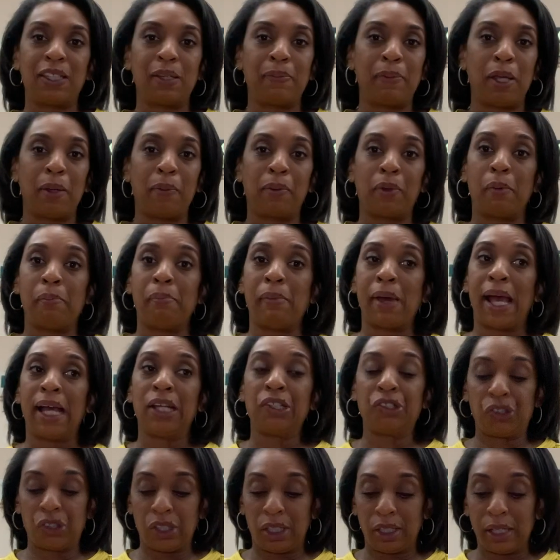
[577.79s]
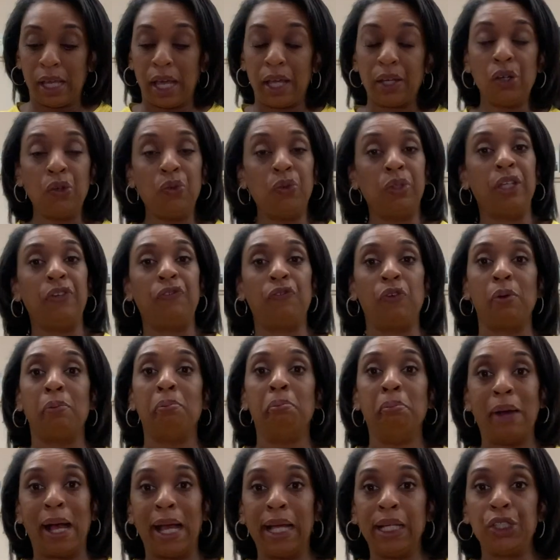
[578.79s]
to be able to match it, not only for
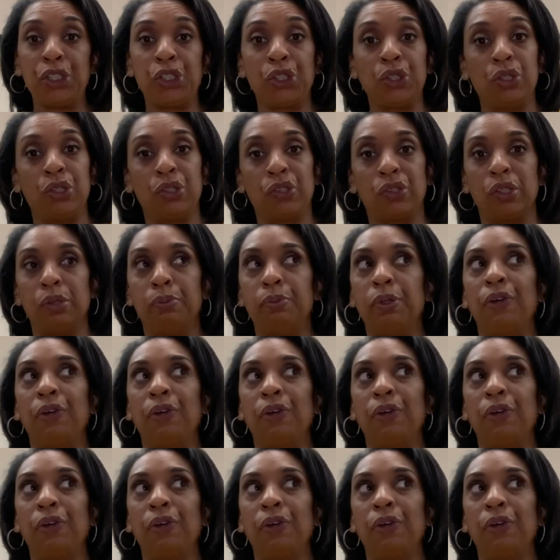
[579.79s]
my children,